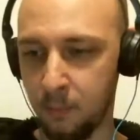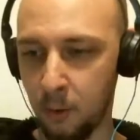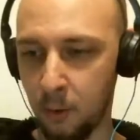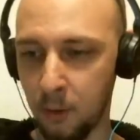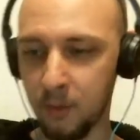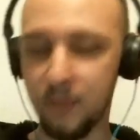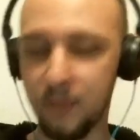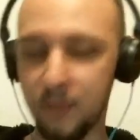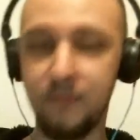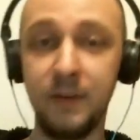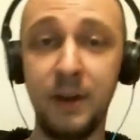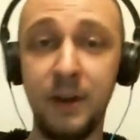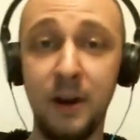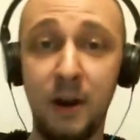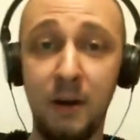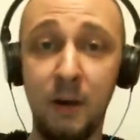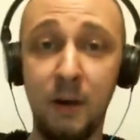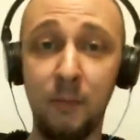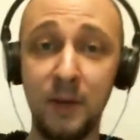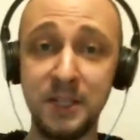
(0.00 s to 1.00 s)
with VR, and
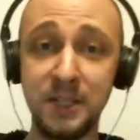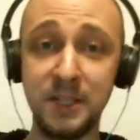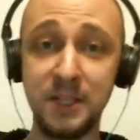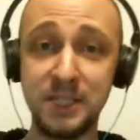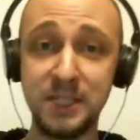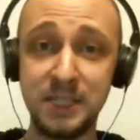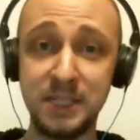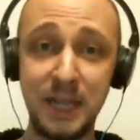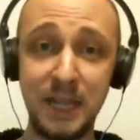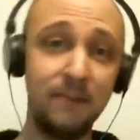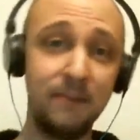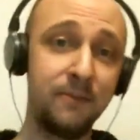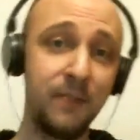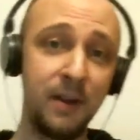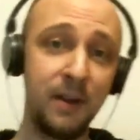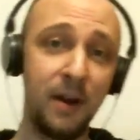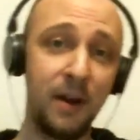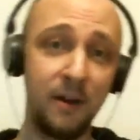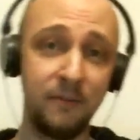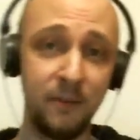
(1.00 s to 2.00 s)
what saved VR for
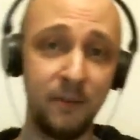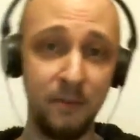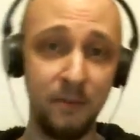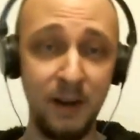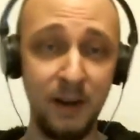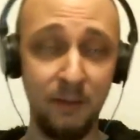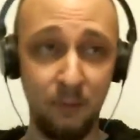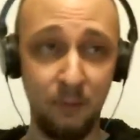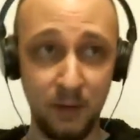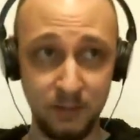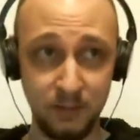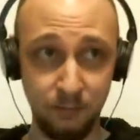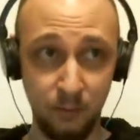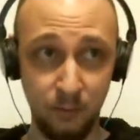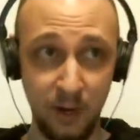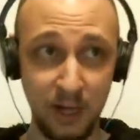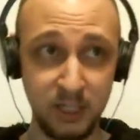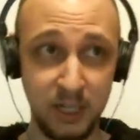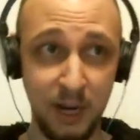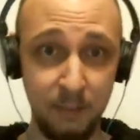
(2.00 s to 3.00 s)
me and what actually got
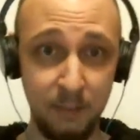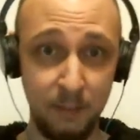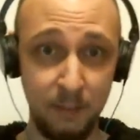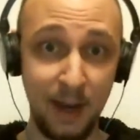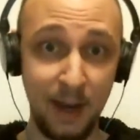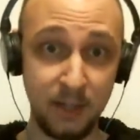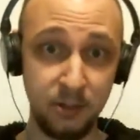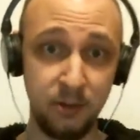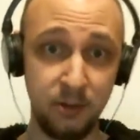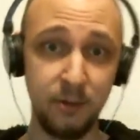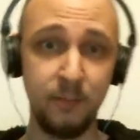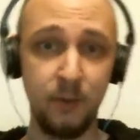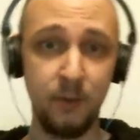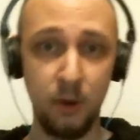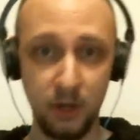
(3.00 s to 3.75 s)
me hooked back